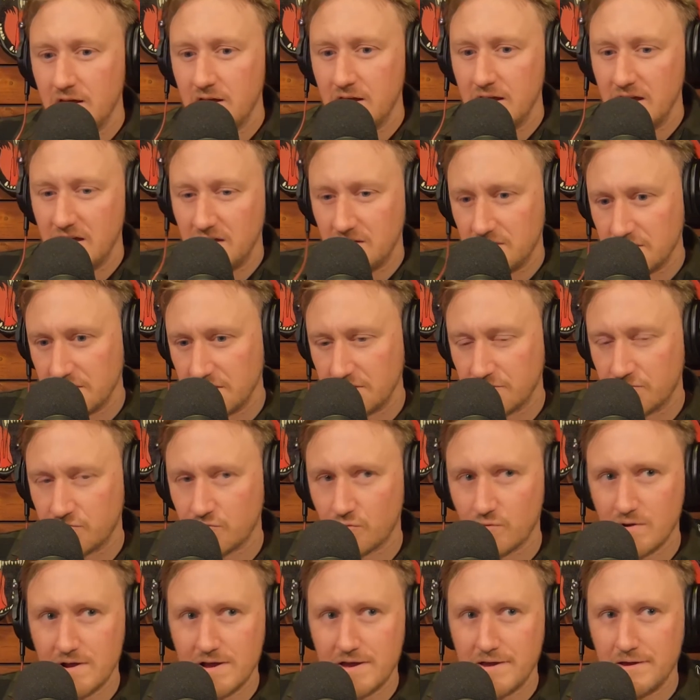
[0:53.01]
Alien
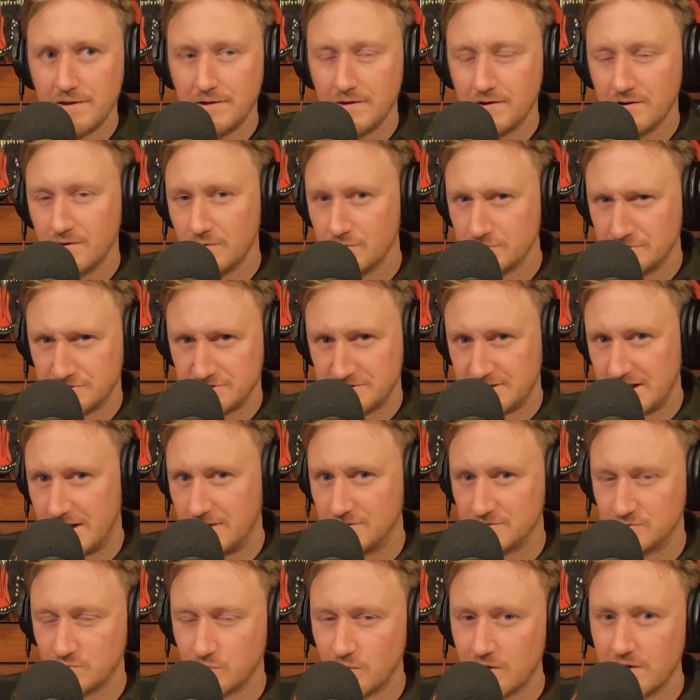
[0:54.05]
3, which
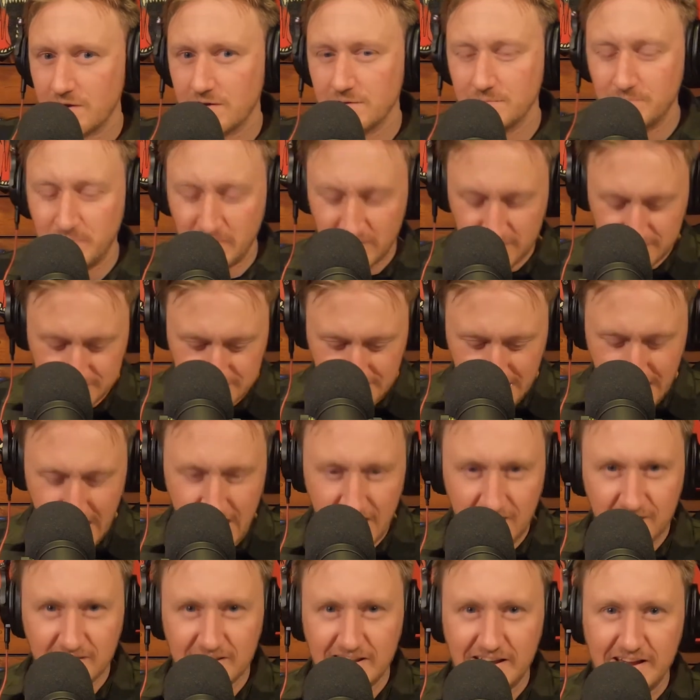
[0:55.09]
sounds weird, but it's
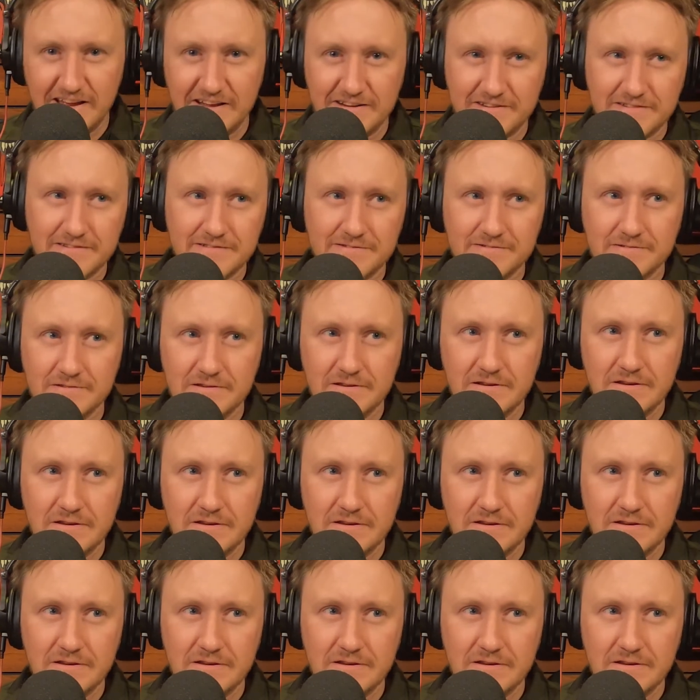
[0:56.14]
Alien.